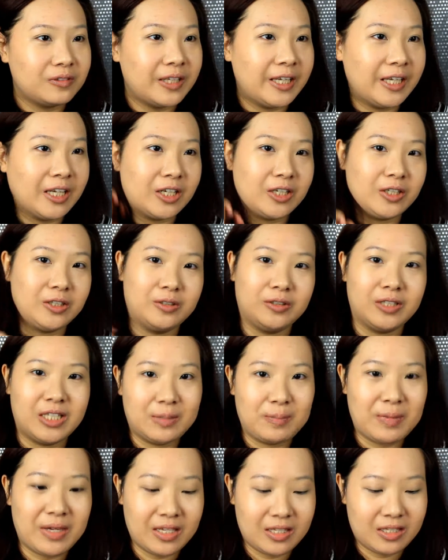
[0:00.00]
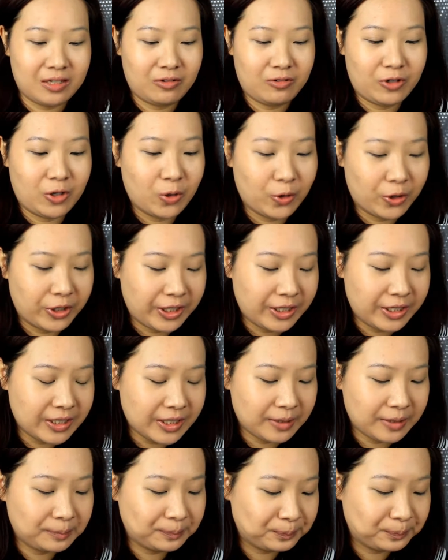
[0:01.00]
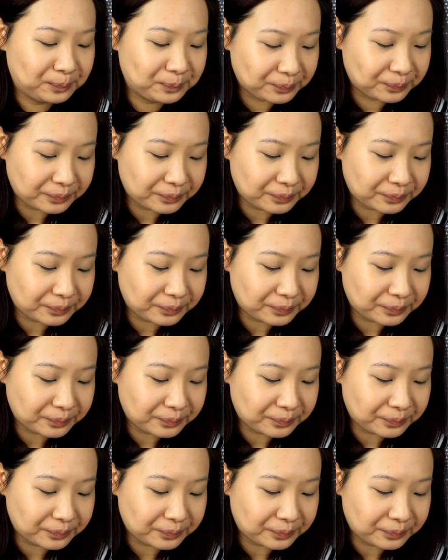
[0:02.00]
like space and recording time.